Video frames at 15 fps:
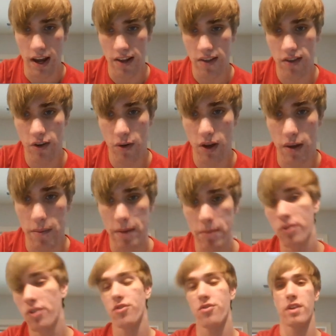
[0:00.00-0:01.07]
I still am
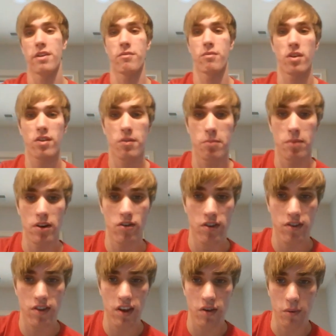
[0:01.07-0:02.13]
able to trade rooks, but
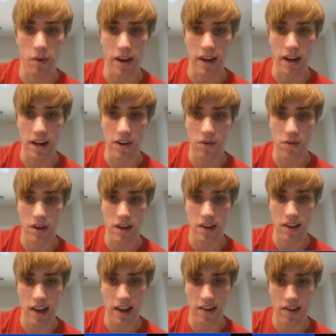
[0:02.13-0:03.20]
just this way, and I do the
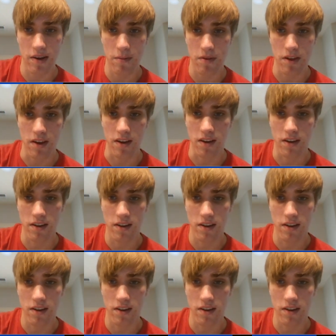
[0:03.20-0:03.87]
exact same thing.